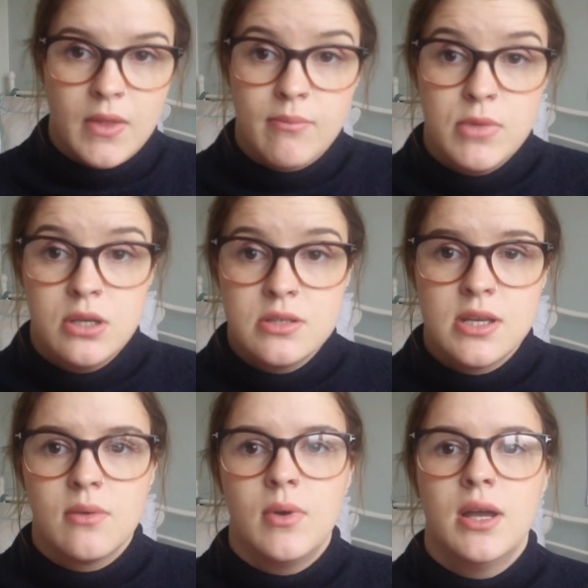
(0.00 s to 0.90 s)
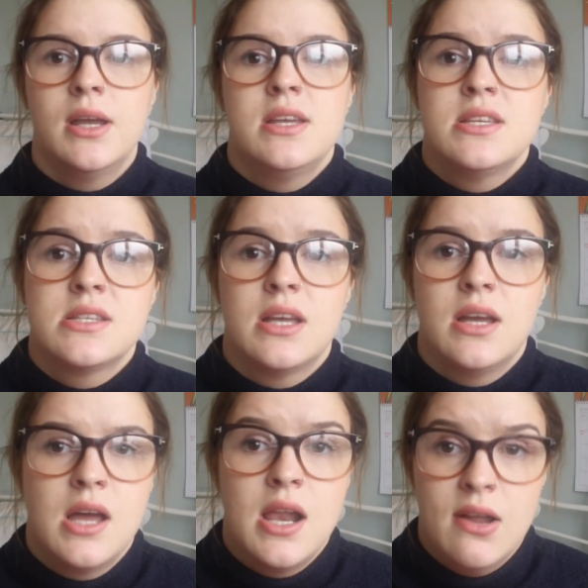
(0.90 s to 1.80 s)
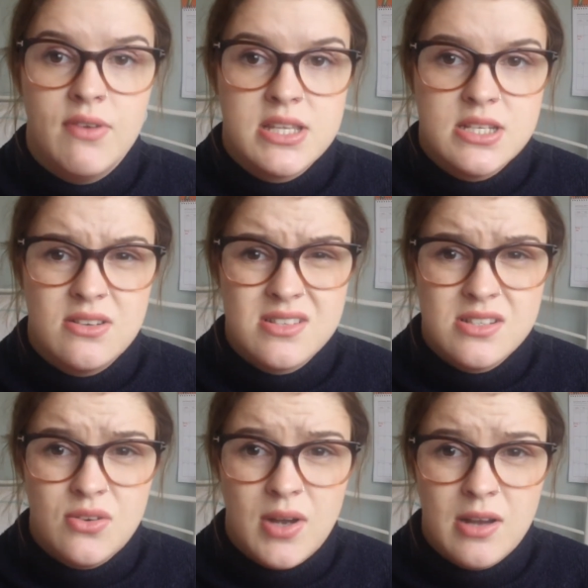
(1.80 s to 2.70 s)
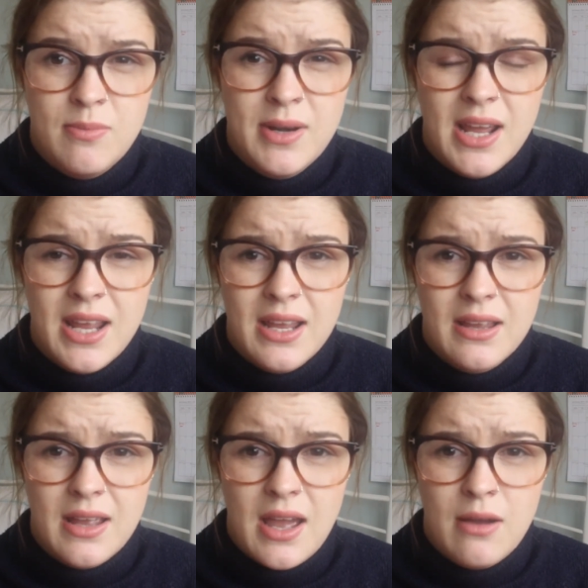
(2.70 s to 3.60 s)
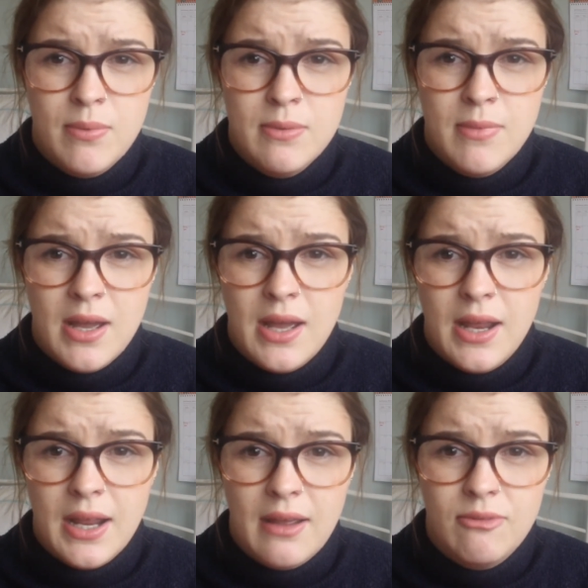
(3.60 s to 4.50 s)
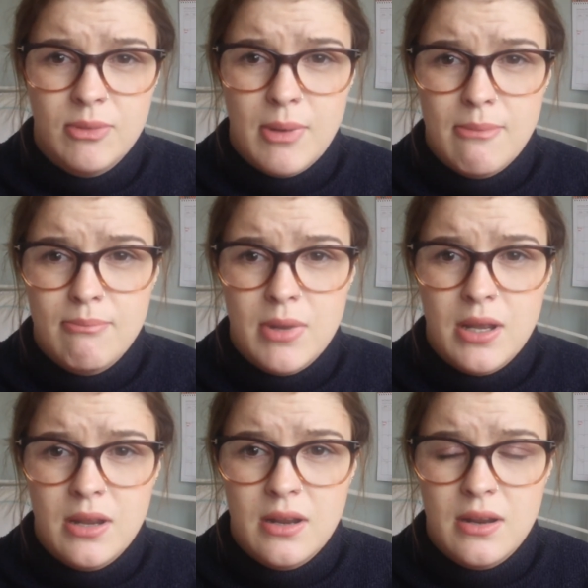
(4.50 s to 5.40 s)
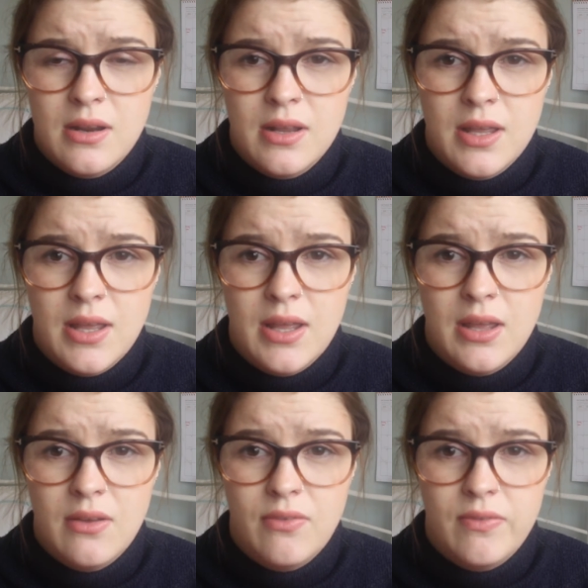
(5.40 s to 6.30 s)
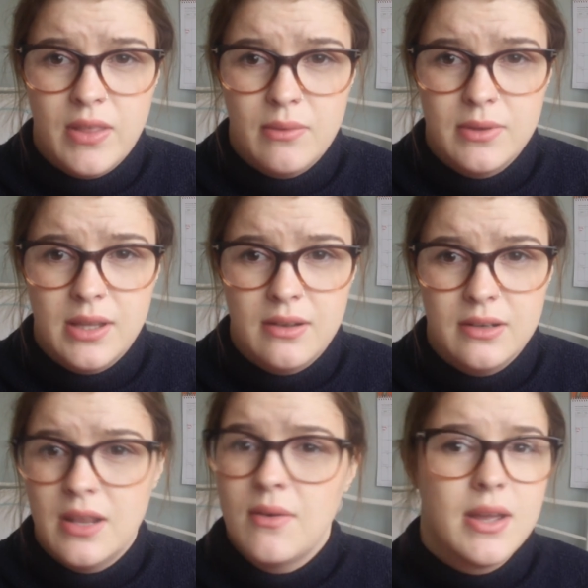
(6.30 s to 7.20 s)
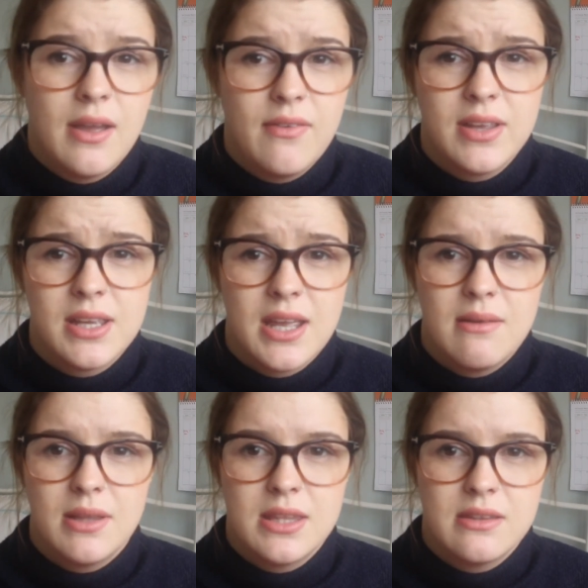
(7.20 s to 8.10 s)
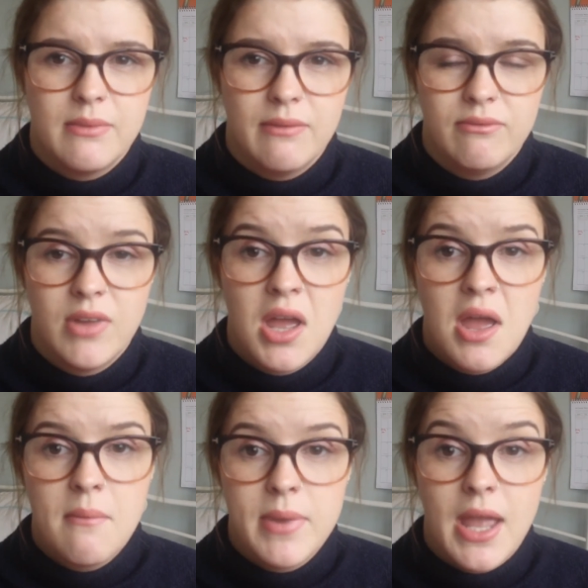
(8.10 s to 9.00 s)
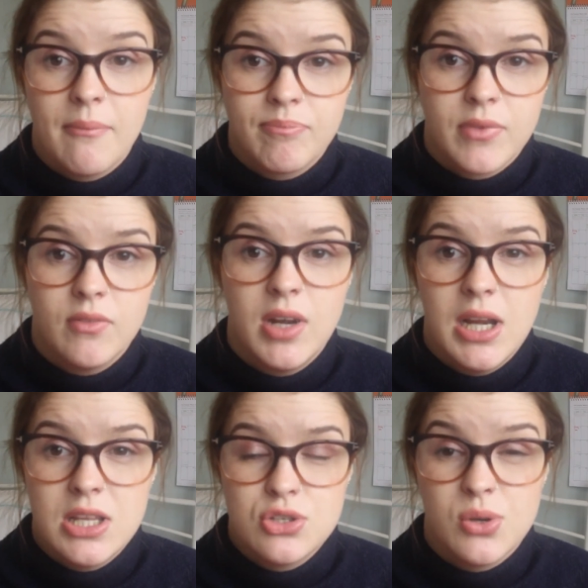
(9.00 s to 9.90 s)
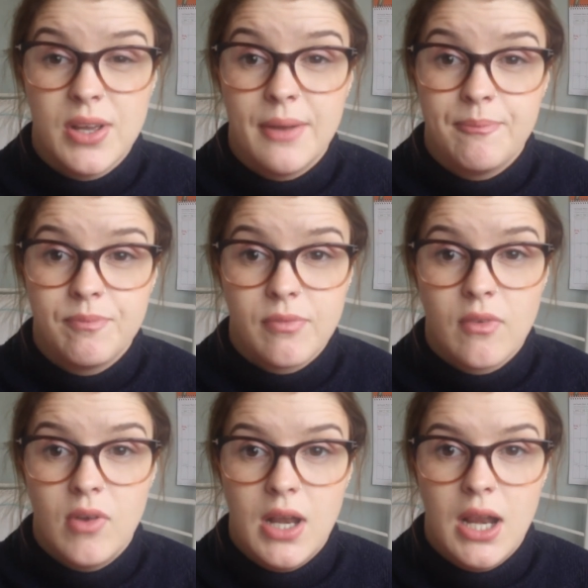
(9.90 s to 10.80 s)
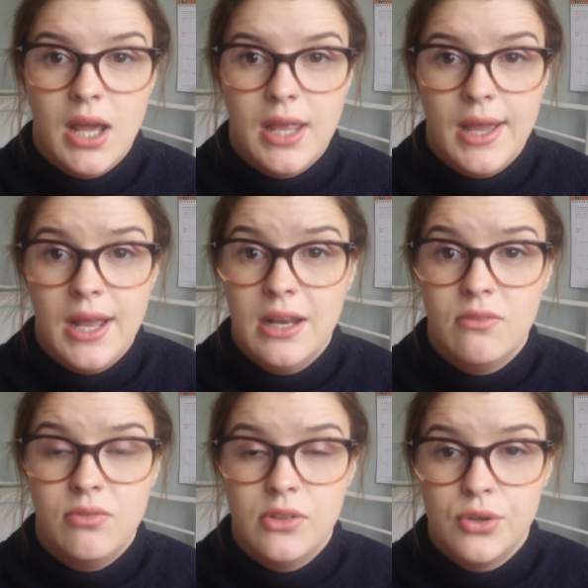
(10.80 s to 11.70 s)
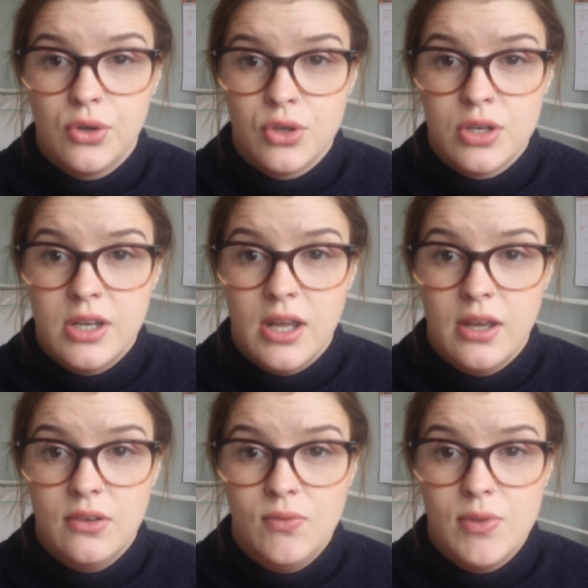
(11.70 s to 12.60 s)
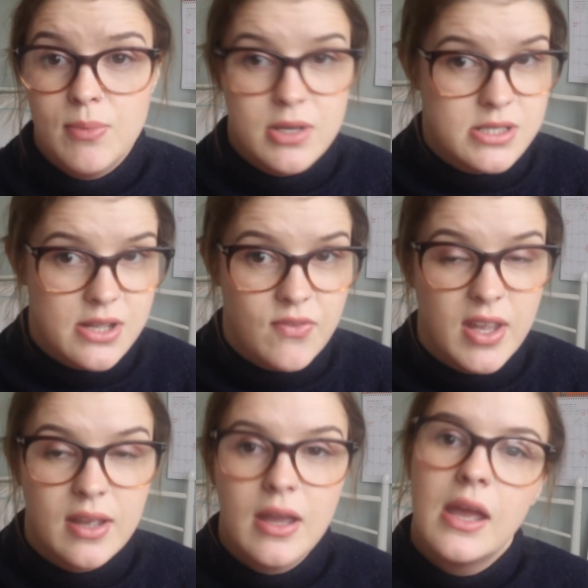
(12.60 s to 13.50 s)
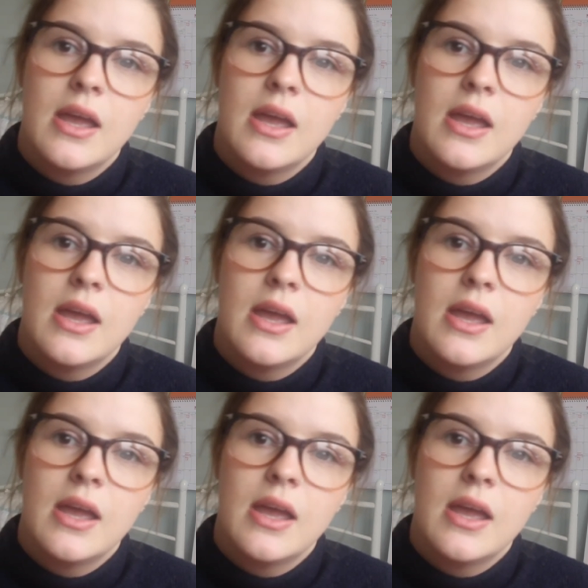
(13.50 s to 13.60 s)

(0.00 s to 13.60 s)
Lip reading: Music wise, I love Ed Sheeran's new album. I can't remember if that was out. No, I think it came out this month. But yeah, really enjoy it. Really like it. I love the song Die the most, I think.